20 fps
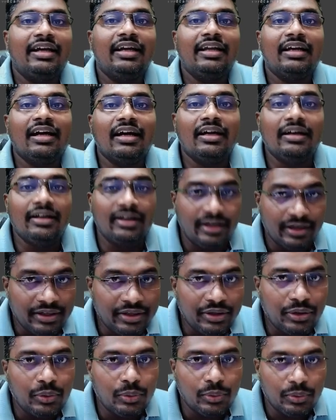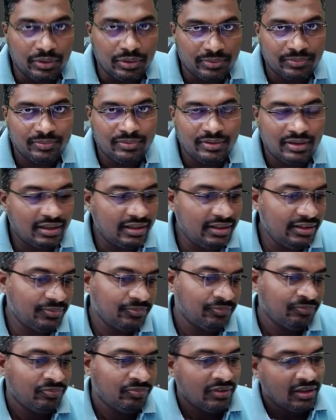and country code, right?
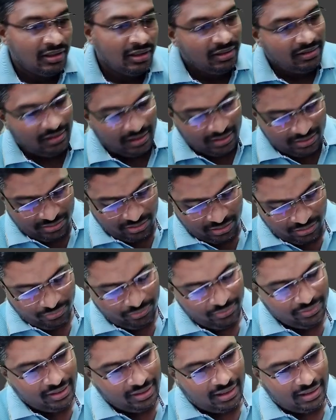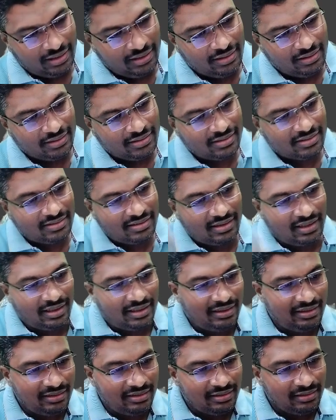That's how we
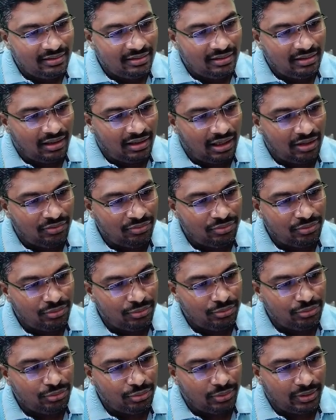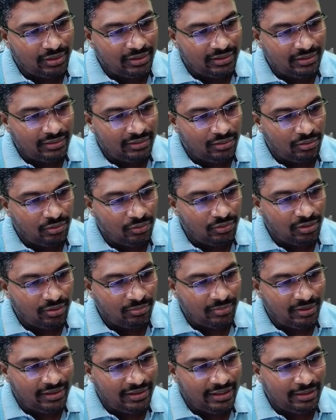understand how to join over
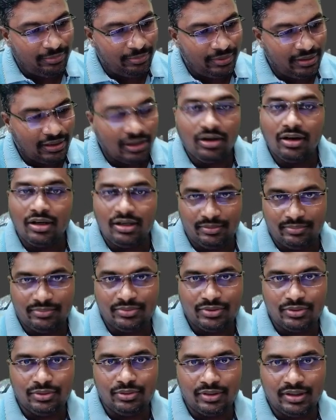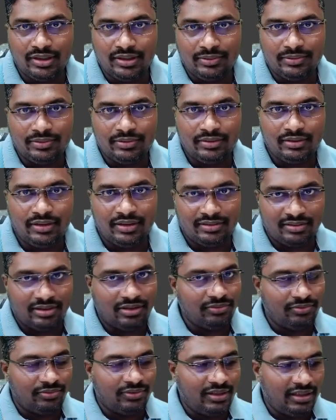multiple columns. Okay, that's
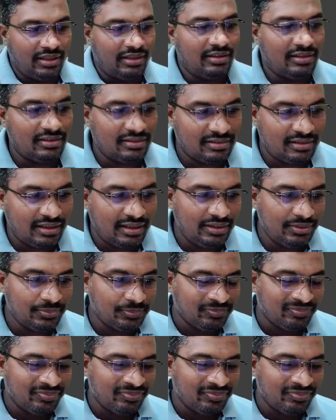how we understand